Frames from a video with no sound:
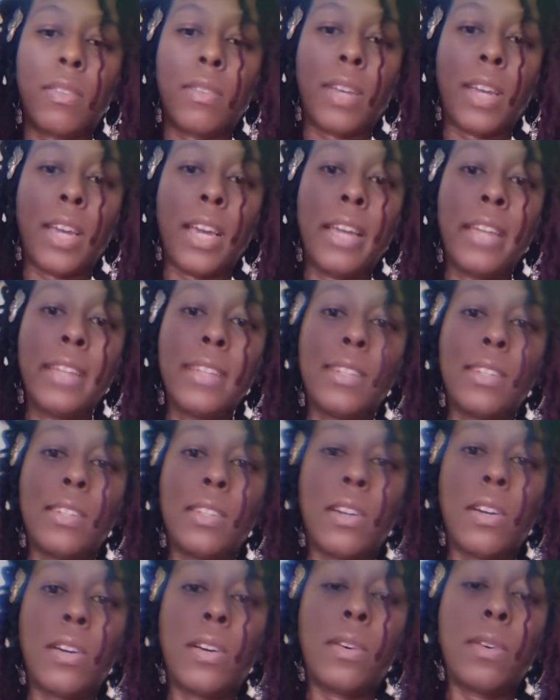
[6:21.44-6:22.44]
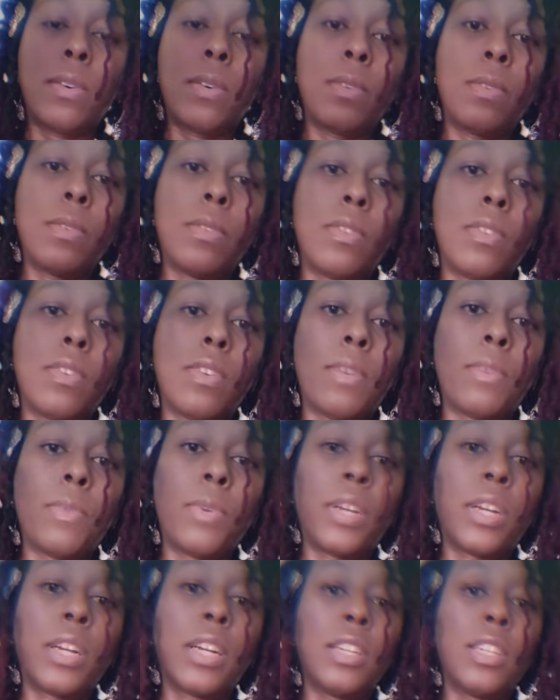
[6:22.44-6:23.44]
Okay, so I'm
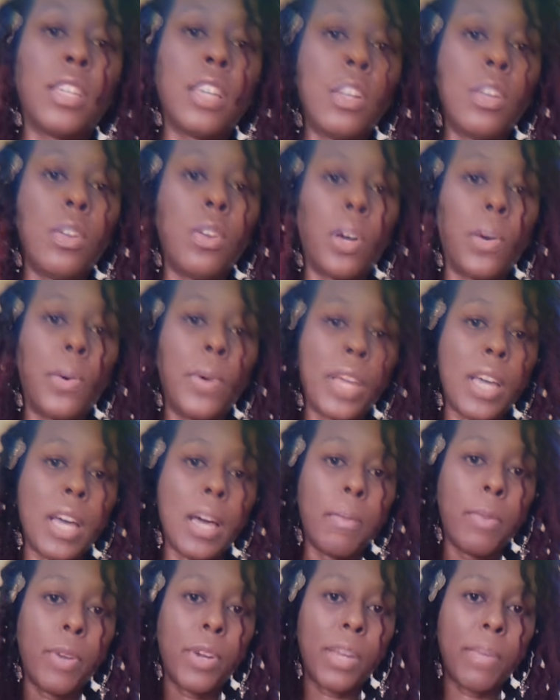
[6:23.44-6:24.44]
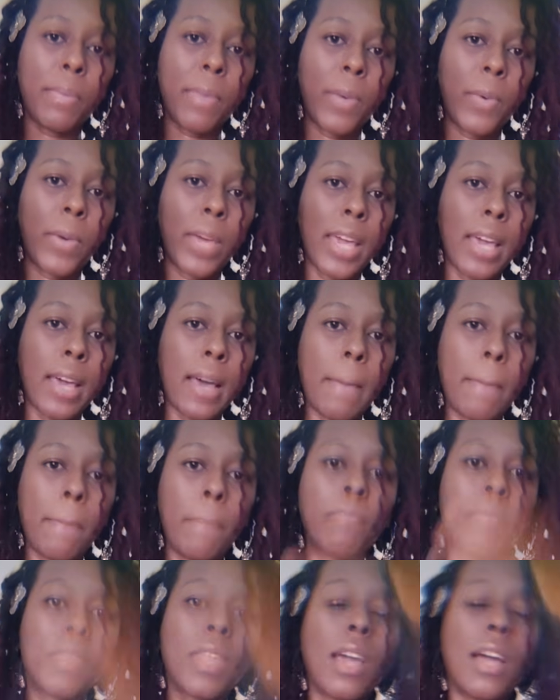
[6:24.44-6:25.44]
going to continue going up, working my way up.
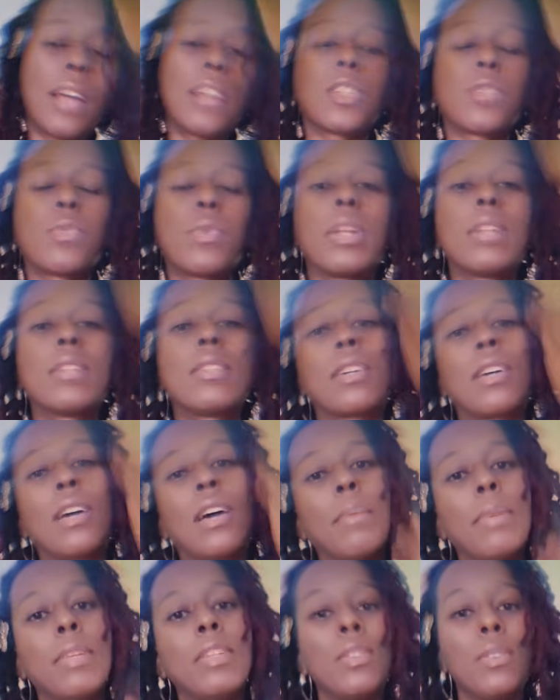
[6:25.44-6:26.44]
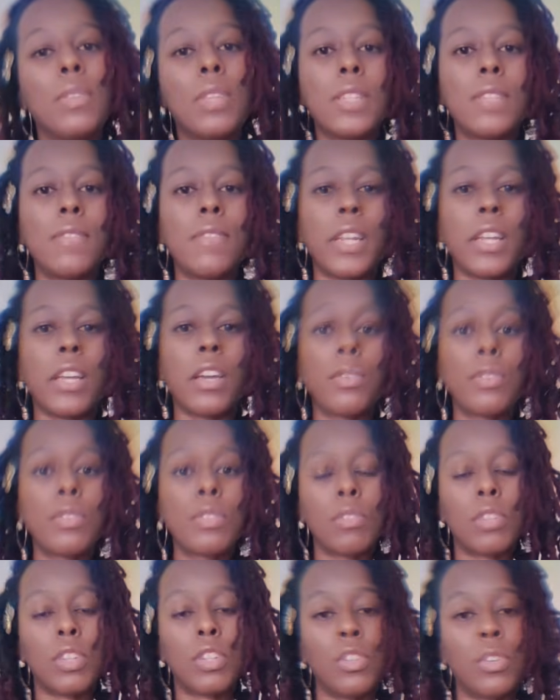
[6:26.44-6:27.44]
I just wanted to come and do this video
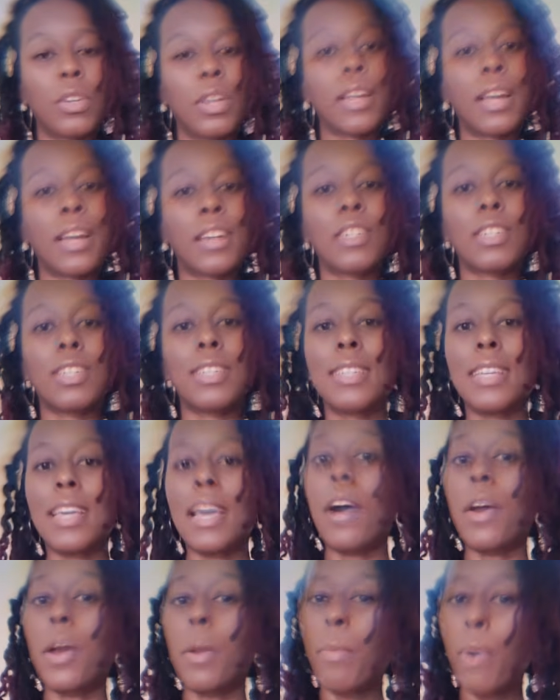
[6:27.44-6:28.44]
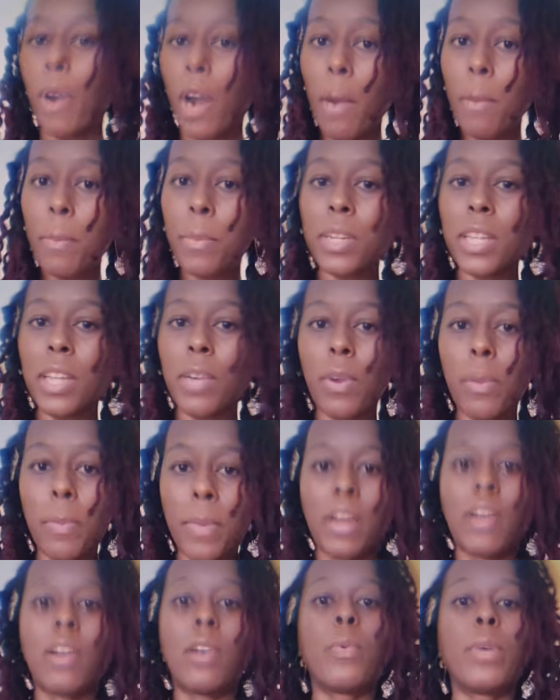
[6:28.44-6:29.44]
so that you can actually see how to properly
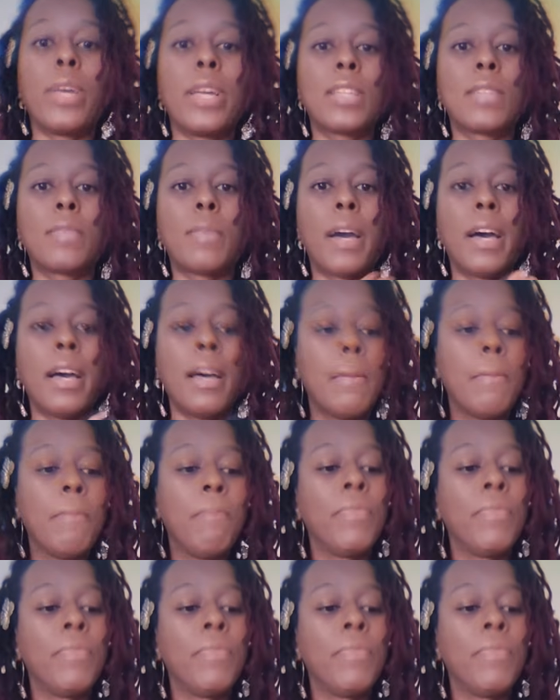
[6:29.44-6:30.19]
repair a weak spot.